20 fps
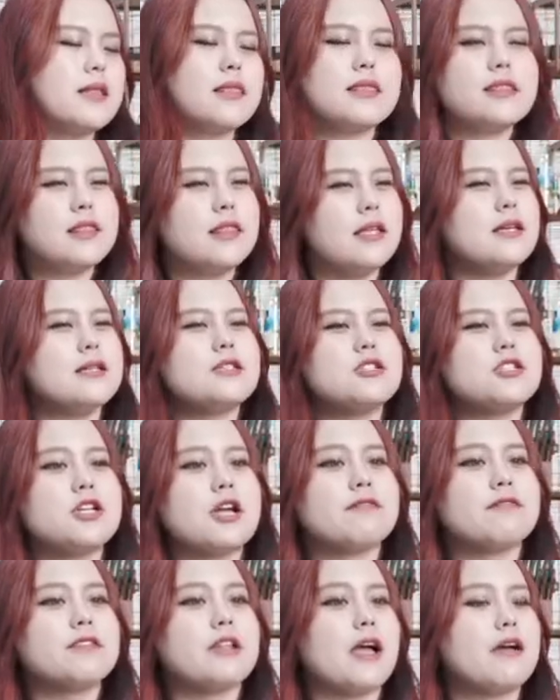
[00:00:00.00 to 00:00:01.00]
said that
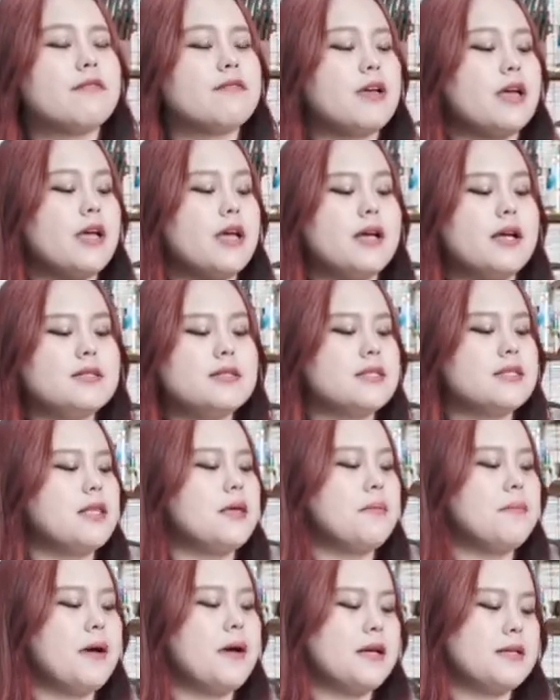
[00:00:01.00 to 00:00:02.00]
this Chef Knife
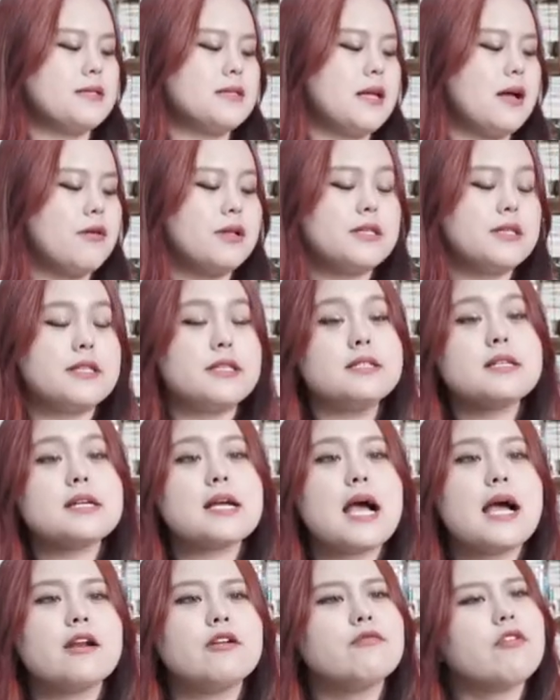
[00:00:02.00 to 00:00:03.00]
is the best. I will, this
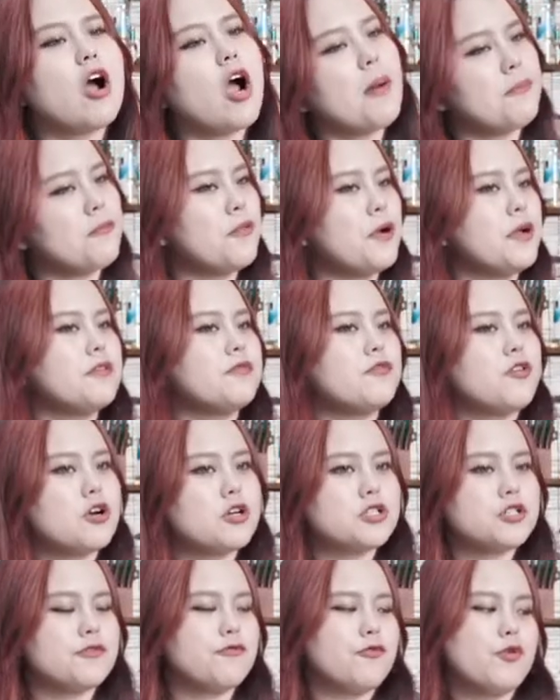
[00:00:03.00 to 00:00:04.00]
is kind of upgrade
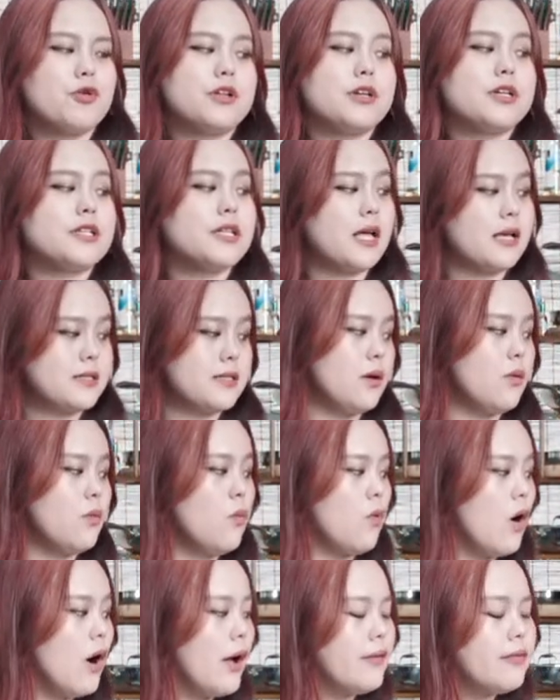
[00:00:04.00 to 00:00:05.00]
version for the classic
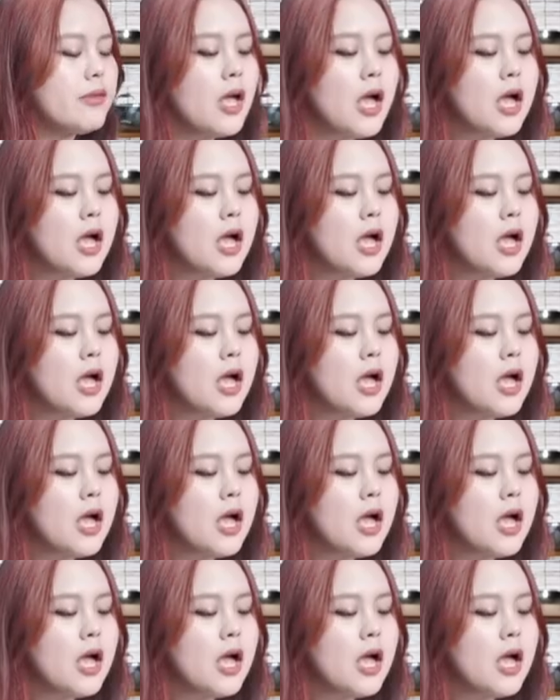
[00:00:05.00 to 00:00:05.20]
one.